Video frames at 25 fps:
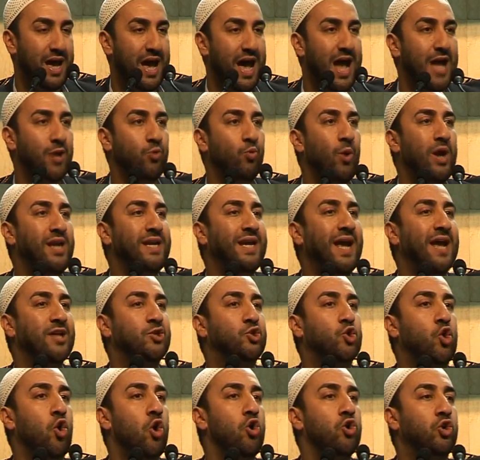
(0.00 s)
And when he
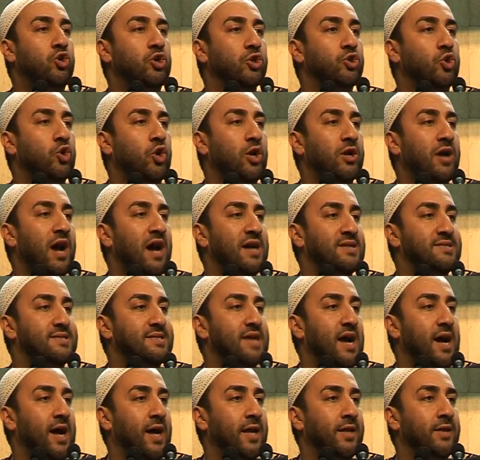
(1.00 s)
had conquered
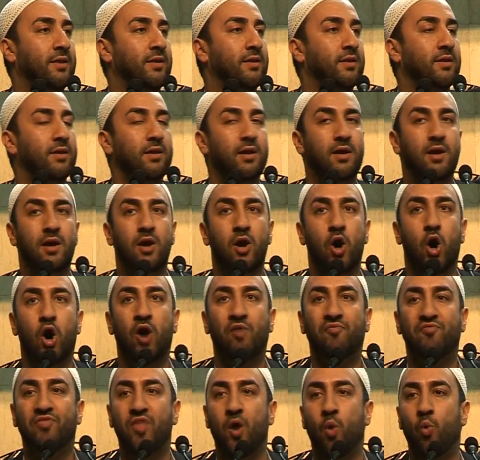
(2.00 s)
Khurasan,
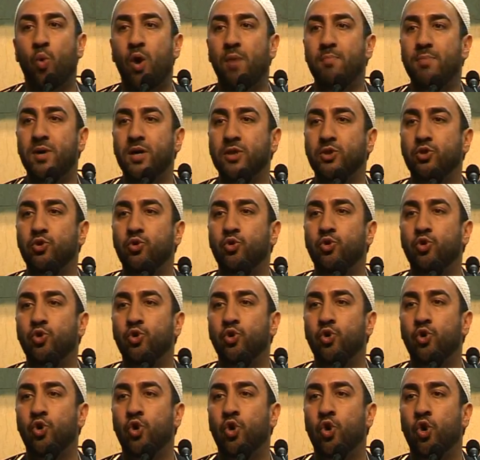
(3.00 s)
of the woman
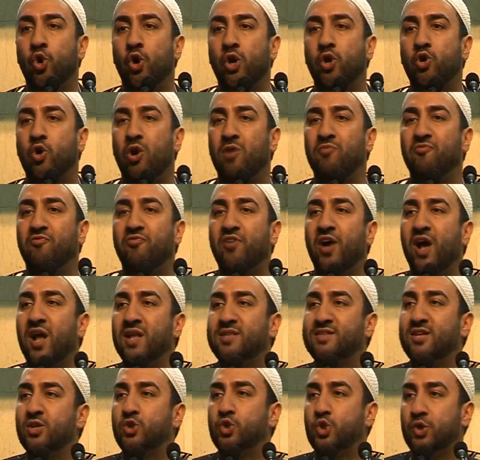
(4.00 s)
who
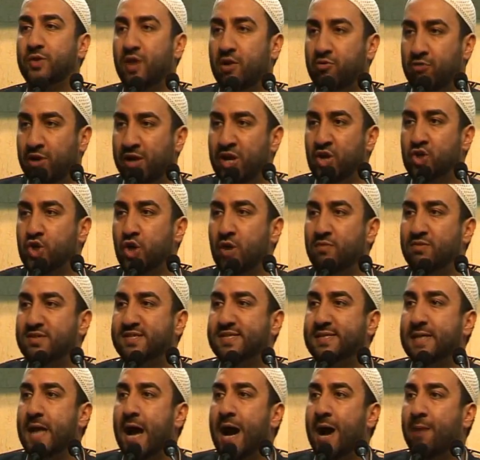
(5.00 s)
converted to the religion of
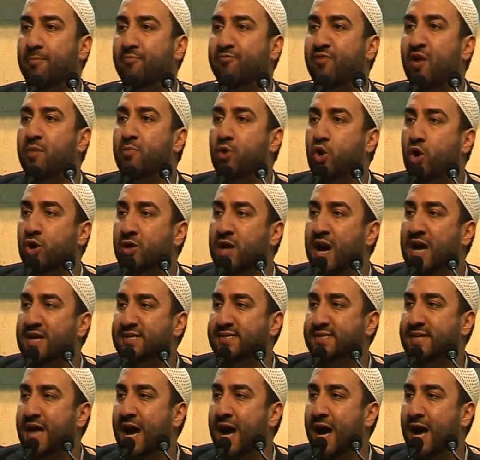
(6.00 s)
Islam from
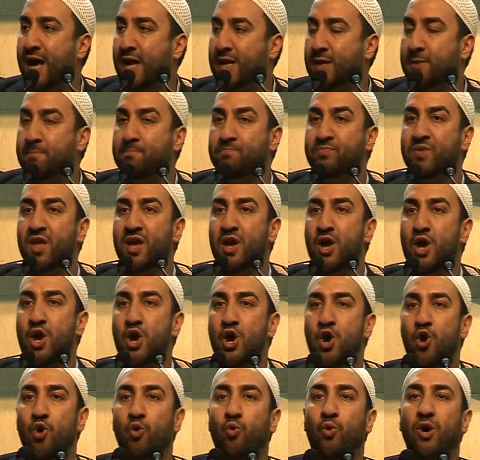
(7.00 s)
Khurasan
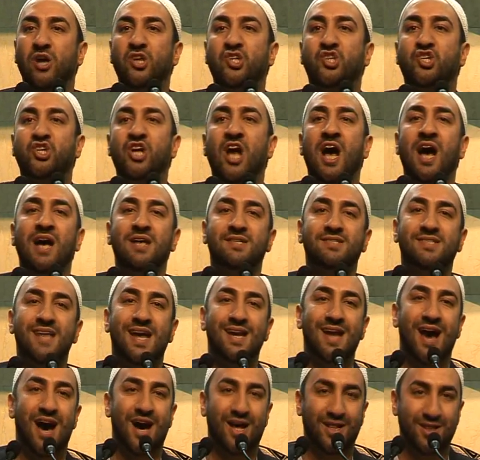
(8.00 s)
was Shah
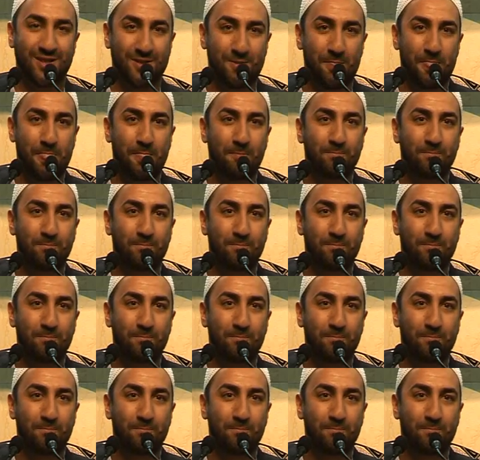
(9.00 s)
Zanan.